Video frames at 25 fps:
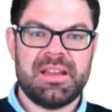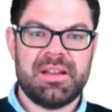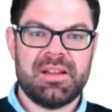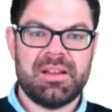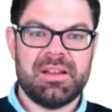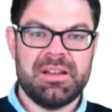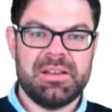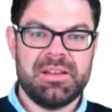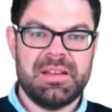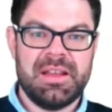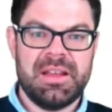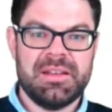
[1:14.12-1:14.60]

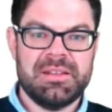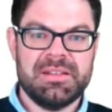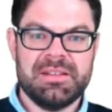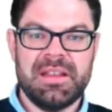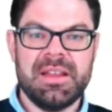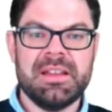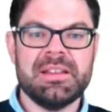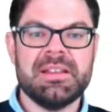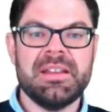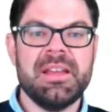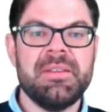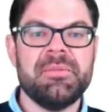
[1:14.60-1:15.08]
And, and,
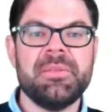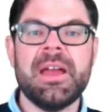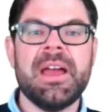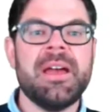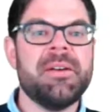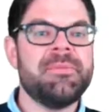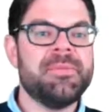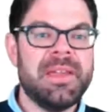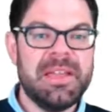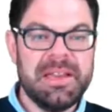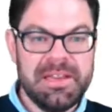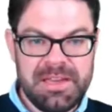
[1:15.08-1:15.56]
and never
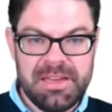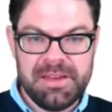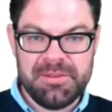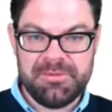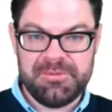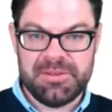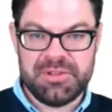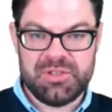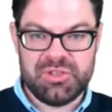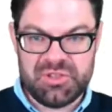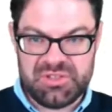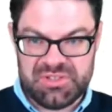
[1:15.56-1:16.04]
have any
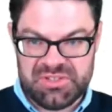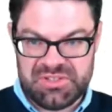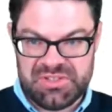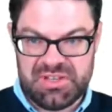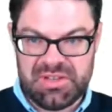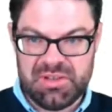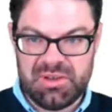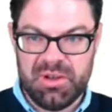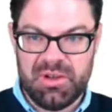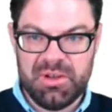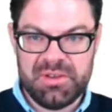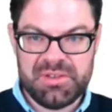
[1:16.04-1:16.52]
efficiency
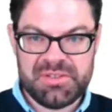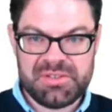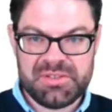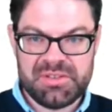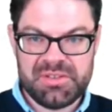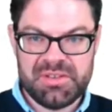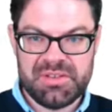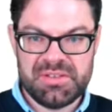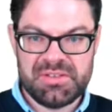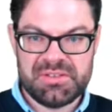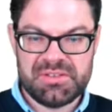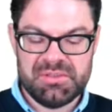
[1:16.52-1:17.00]

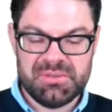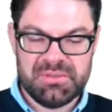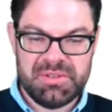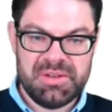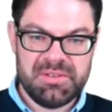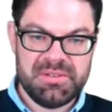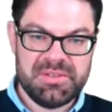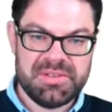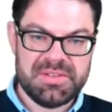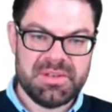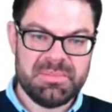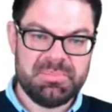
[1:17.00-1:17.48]
loss. So
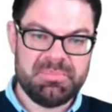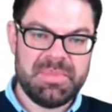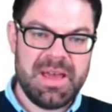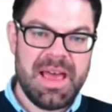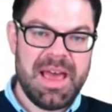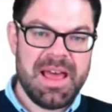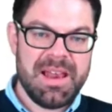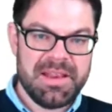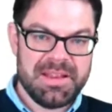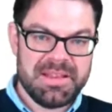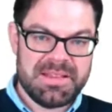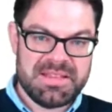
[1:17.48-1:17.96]
there is a
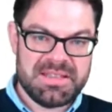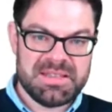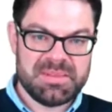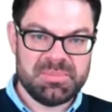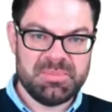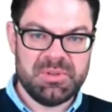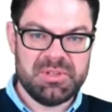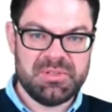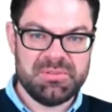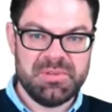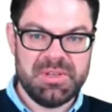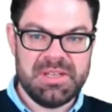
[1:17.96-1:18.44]
balance
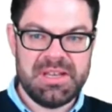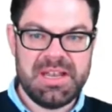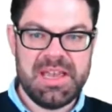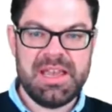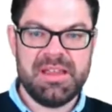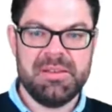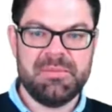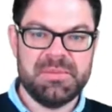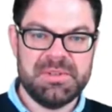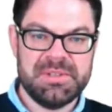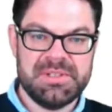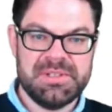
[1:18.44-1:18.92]
between
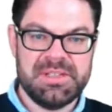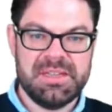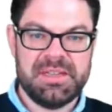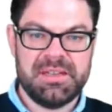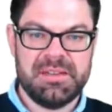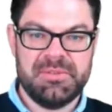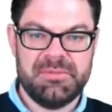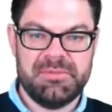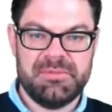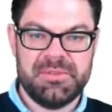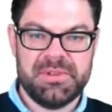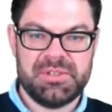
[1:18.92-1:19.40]
equity and
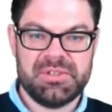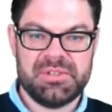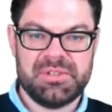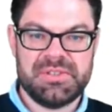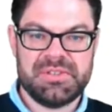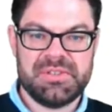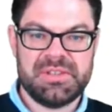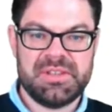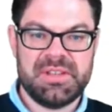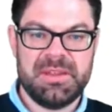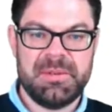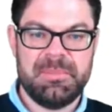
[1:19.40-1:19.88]

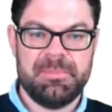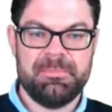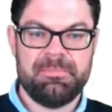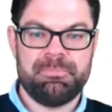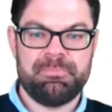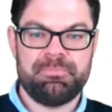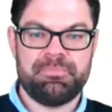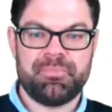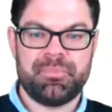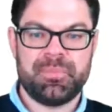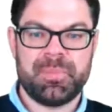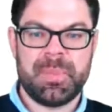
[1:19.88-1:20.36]
efficiency.
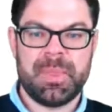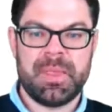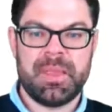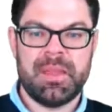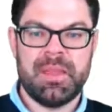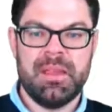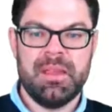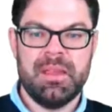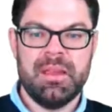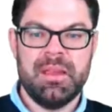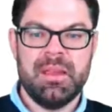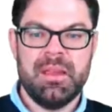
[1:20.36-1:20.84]

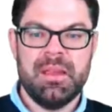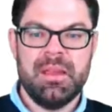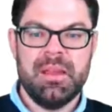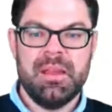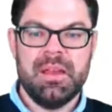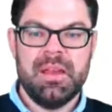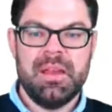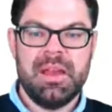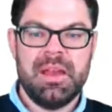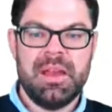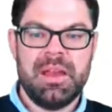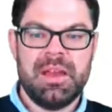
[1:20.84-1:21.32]

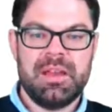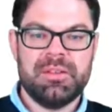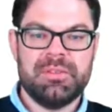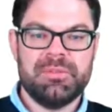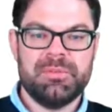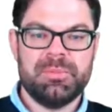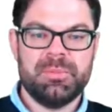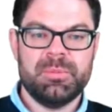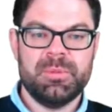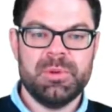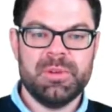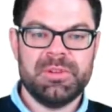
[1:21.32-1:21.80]

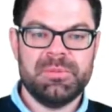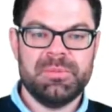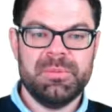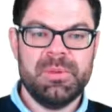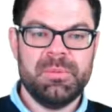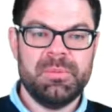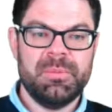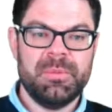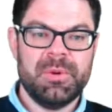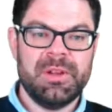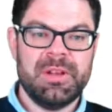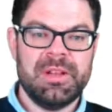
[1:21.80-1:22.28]
And what we
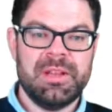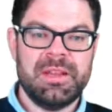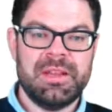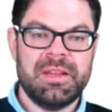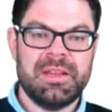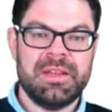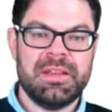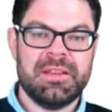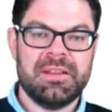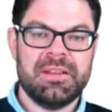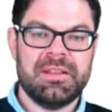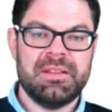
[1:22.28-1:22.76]
want
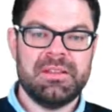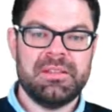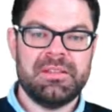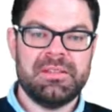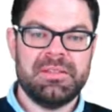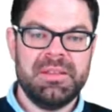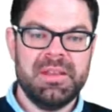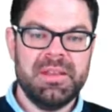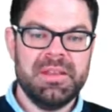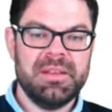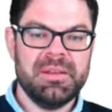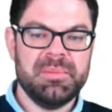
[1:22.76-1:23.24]
to
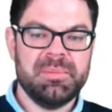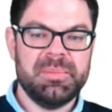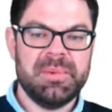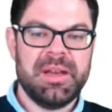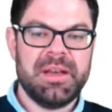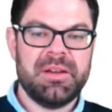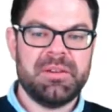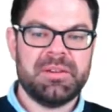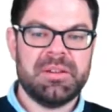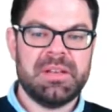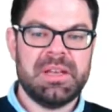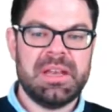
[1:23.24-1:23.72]
think
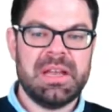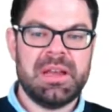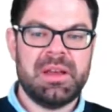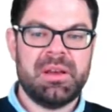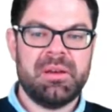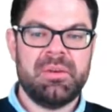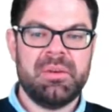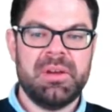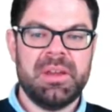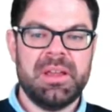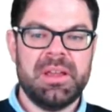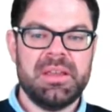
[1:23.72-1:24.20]
about
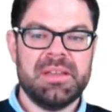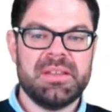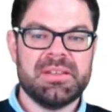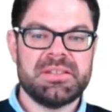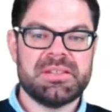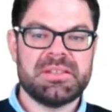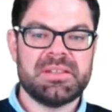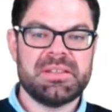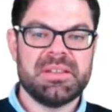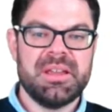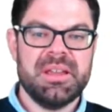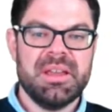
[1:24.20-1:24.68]
now
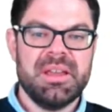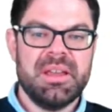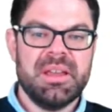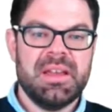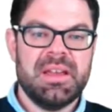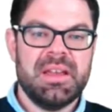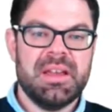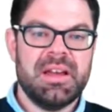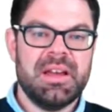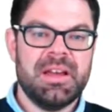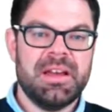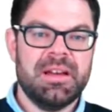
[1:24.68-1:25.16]
is
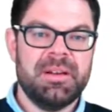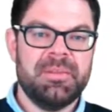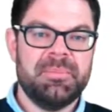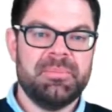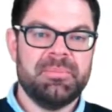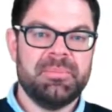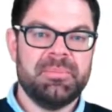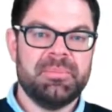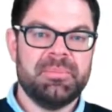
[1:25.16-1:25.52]
um,